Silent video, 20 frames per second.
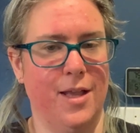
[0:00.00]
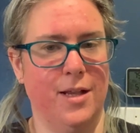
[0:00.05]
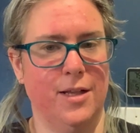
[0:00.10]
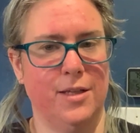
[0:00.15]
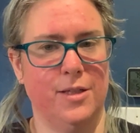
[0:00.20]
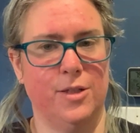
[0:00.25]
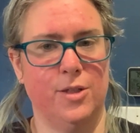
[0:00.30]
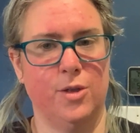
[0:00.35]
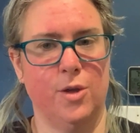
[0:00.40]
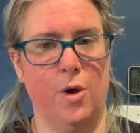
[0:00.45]

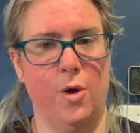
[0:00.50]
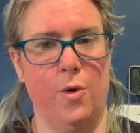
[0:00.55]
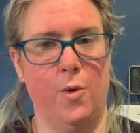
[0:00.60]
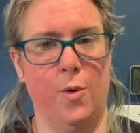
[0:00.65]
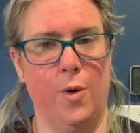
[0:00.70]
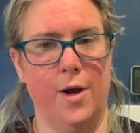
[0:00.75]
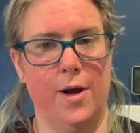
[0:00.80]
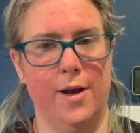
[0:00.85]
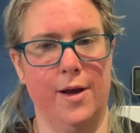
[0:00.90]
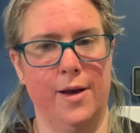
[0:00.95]
So
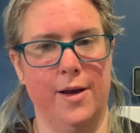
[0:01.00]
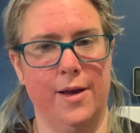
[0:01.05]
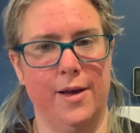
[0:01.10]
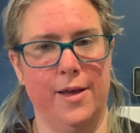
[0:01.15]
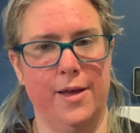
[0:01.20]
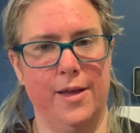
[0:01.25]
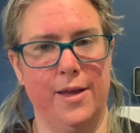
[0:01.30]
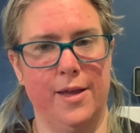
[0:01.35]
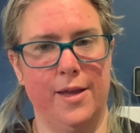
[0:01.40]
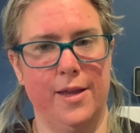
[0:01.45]

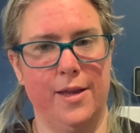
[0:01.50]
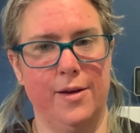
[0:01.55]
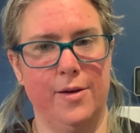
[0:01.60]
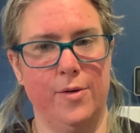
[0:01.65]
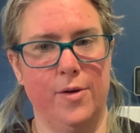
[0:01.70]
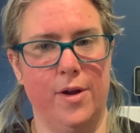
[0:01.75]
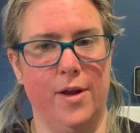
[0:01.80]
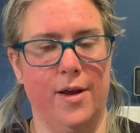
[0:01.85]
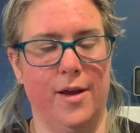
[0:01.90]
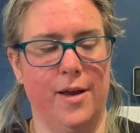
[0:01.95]

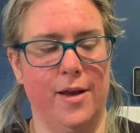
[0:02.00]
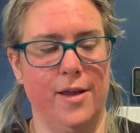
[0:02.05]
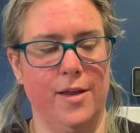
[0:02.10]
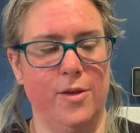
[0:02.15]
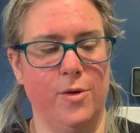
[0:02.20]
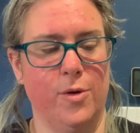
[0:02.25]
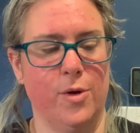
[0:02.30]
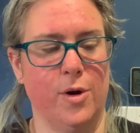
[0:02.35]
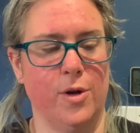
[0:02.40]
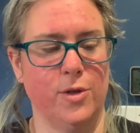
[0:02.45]
you
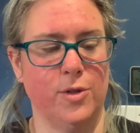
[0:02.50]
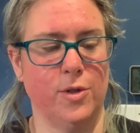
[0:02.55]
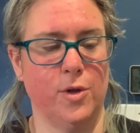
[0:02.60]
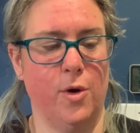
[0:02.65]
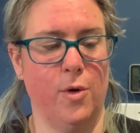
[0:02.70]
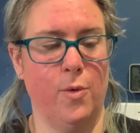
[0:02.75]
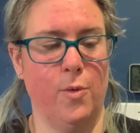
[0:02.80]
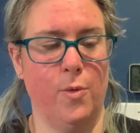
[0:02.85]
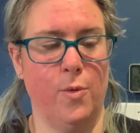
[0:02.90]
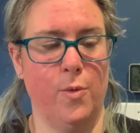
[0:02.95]
can
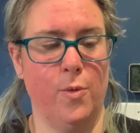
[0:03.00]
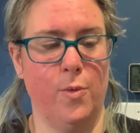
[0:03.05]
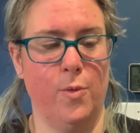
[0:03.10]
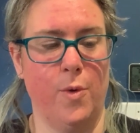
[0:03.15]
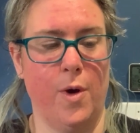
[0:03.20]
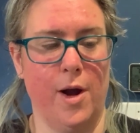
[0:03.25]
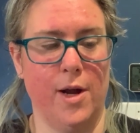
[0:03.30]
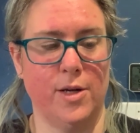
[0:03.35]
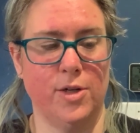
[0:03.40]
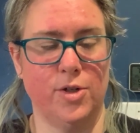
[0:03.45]
also
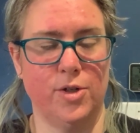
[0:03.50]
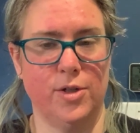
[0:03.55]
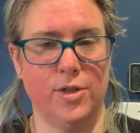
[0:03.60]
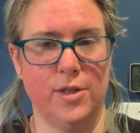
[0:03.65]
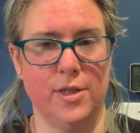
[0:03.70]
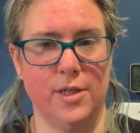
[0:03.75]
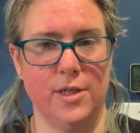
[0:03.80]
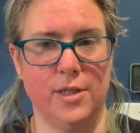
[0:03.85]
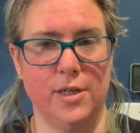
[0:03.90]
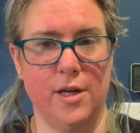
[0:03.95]
watch
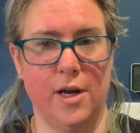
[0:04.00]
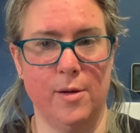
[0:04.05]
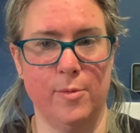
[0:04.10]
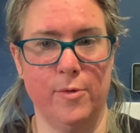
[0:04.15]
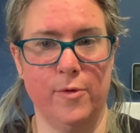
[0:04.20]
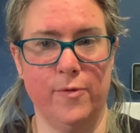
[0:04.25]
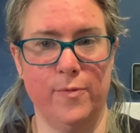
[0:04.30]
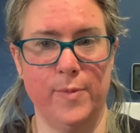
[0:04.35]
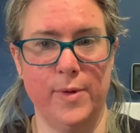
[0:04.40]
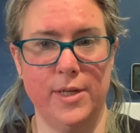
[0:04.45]
the tongue
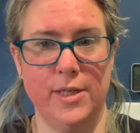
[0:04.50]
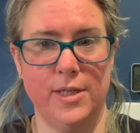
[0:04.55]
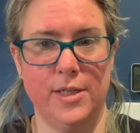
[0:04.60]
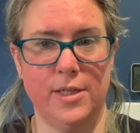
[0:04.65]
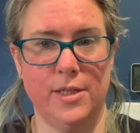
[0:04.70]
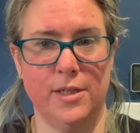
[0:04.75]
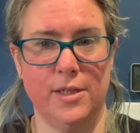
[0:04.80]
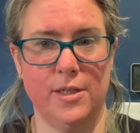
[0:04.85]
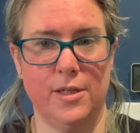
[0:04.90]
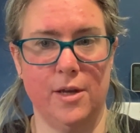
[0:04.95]

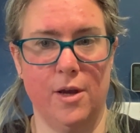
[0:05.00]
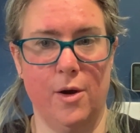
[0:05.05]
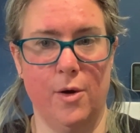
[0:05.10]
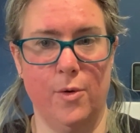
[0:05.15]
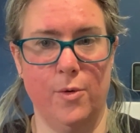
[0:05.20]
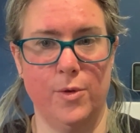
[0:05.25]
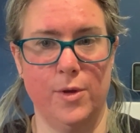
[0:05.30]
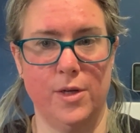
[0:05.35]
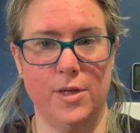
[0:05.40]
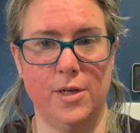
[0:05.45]
movements. So
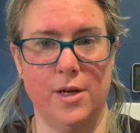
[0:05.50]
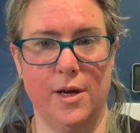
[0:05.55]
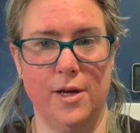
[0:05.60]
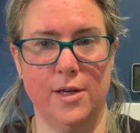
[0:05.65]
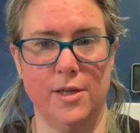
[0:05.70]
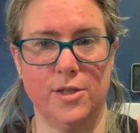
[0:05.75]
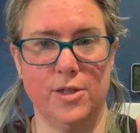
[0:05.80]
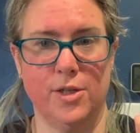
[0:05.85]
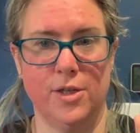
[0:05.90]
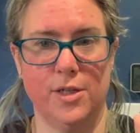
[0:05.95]
the tongue
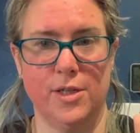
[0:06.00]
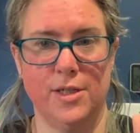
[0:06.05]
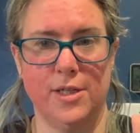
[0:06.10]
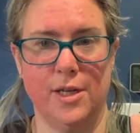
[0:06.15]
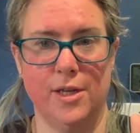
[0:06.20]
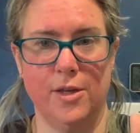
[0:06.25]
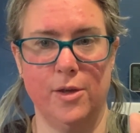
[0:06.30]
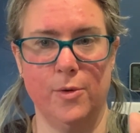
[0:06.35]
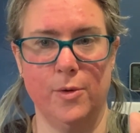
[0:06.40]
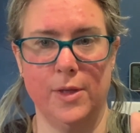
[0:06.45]
is going to
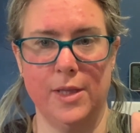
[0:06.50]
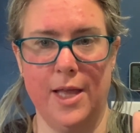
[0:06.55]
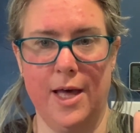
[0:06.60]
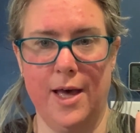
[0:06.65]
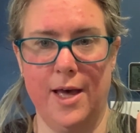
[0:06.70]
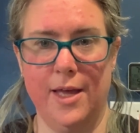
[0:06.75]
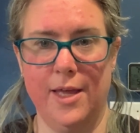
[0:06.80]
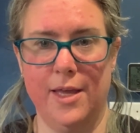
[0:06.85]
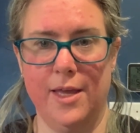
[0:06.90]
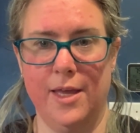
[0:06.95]
tell you a
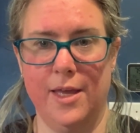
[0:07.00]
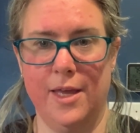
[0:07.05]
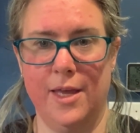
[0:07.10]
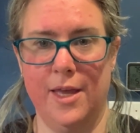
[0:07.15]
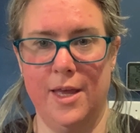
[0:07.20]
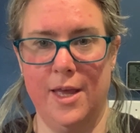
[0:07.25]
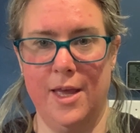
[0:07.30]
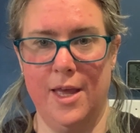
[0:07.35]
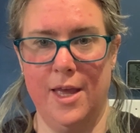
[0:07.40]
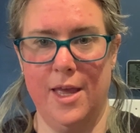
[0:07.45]
lot.
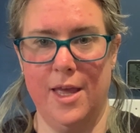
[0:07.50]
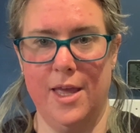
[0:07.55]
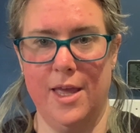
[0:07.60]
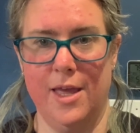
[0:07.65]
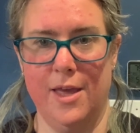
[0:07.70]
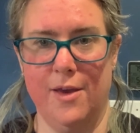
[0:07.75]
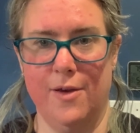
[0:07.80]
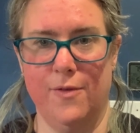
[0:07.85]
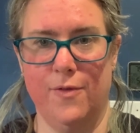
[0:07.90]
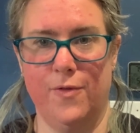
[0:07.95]

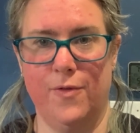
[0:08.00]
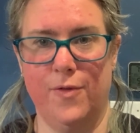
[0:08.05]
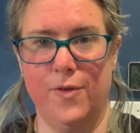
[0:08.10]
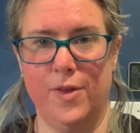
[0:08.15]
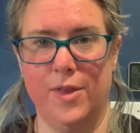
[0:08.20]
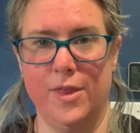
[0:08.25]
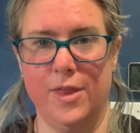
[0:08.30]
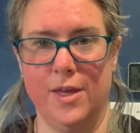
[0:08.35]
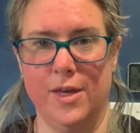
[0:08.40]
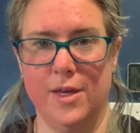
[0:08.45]
If
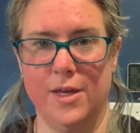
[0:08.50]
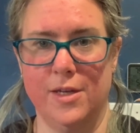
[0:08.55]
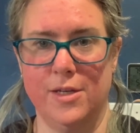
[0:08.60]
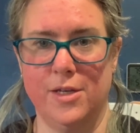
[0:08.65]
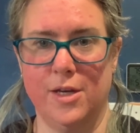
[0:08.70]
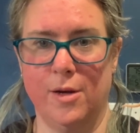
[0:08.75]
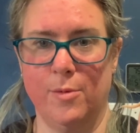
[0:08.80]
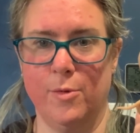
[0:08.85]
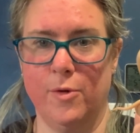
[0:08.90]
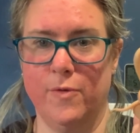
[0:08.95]
the
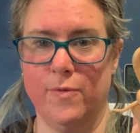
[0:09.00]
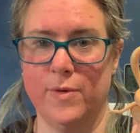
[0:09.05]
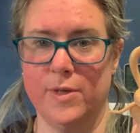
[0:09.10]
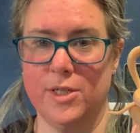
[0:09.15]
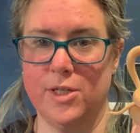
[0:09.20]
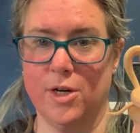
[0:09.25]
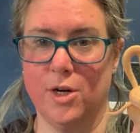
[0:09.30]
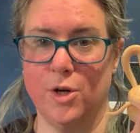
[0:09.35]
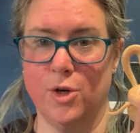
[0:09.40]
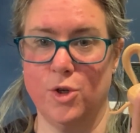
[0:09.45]
tongue movements
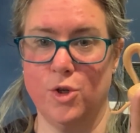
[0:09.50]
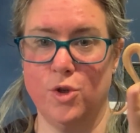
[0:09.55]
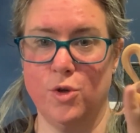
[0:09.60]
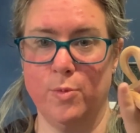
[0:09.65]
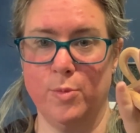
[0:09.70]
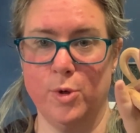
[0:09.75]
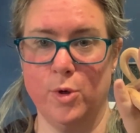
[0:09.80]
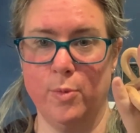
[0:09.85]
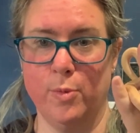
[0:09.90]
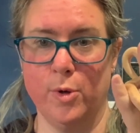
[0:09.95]
are
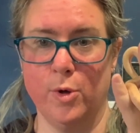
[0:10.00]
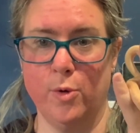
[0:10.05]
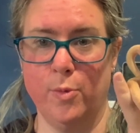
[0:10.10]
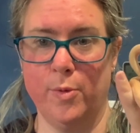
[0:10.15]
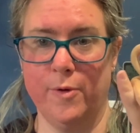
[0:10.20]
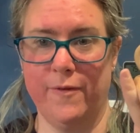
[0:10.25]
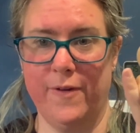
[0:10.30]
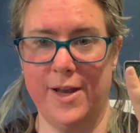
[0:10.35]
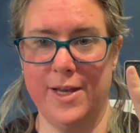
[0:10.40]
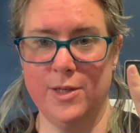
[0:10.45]
super duper
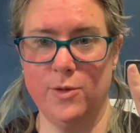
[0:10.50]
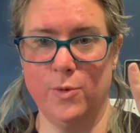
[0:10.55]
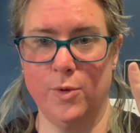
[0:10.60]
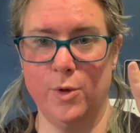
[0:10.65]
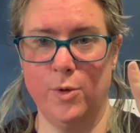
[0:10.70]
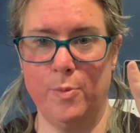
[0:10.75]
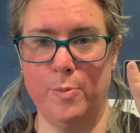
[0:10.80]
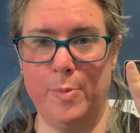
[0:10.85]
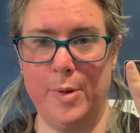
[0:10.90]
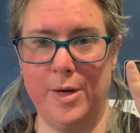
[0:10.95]
duper fast where
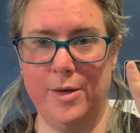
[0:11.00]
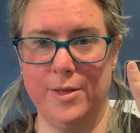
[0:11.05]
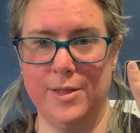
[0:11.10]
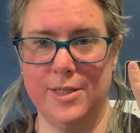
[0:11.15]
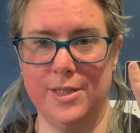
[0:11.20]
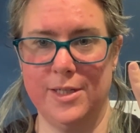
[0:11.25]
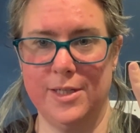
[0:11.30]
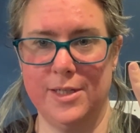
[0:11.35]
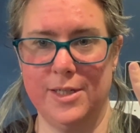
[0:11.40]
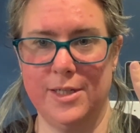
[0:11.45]
you barely
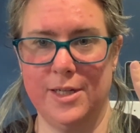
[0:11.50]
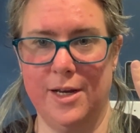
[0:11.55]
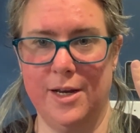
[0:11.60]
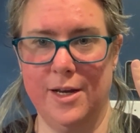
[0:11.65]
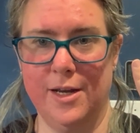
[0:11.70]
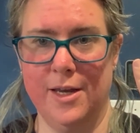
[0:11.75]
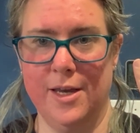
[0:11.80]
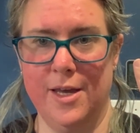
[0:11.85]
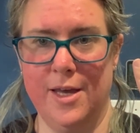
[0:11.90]
see the tongue,